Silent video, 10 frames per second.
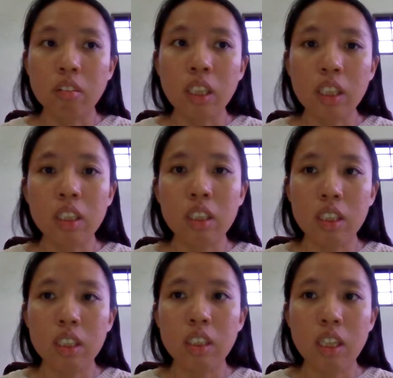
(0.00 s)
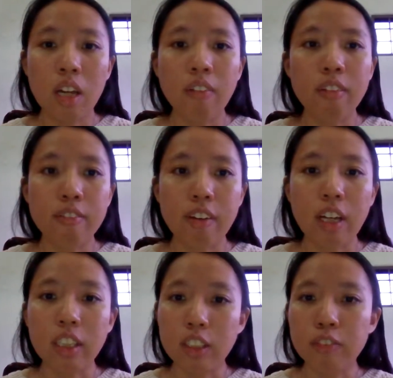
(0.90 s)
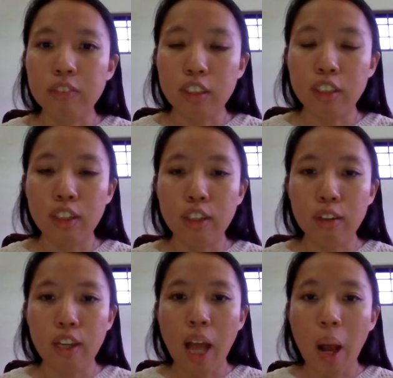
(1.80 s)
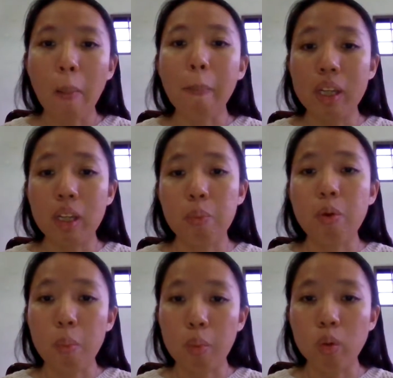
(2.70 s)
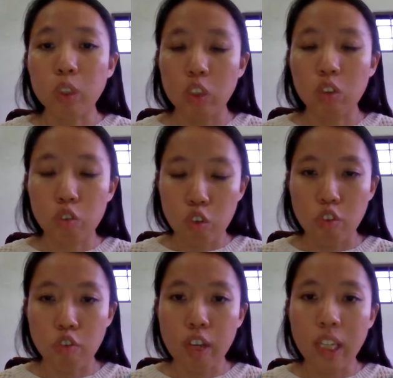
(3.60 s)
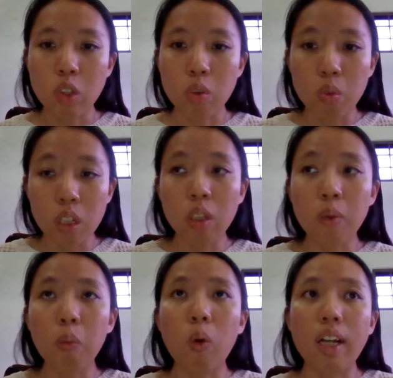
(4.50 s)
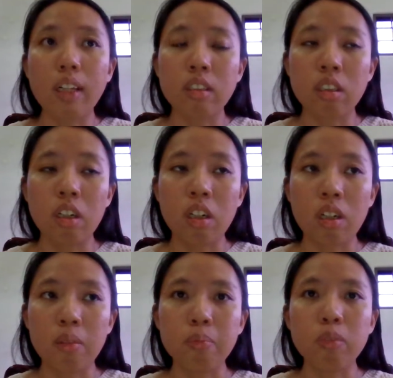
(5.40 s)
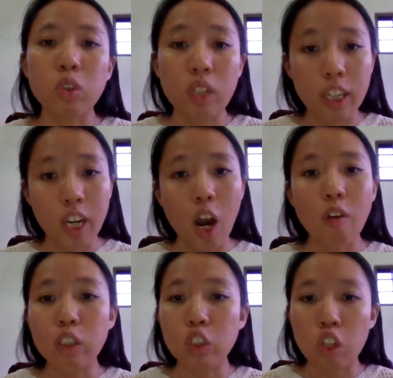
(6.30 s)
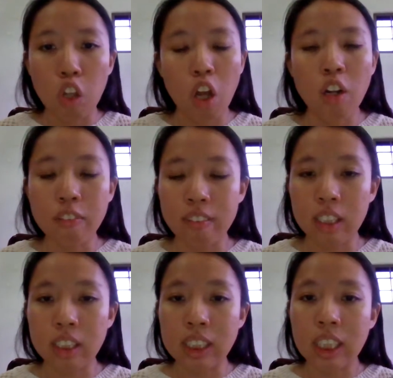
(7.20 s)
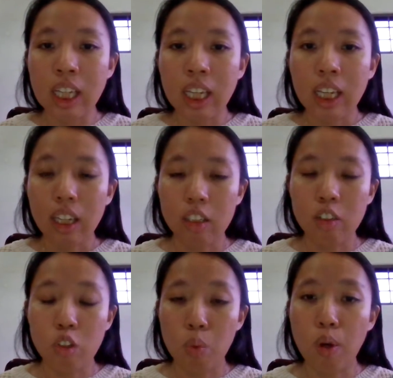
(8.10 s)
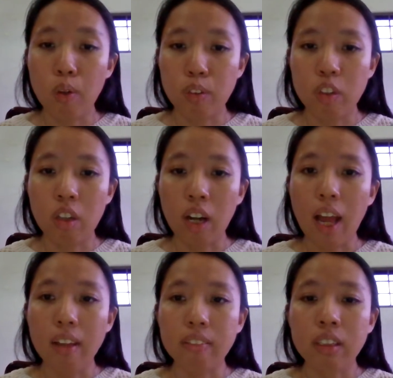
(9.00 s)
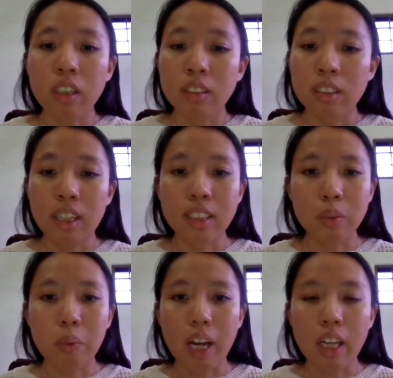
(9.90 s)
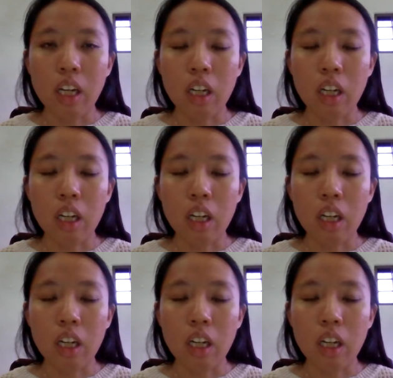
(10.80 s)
take it easy and having fun is really helping in promoting growth, and you really want to encourage a lot of this in your world, in your life. So that's why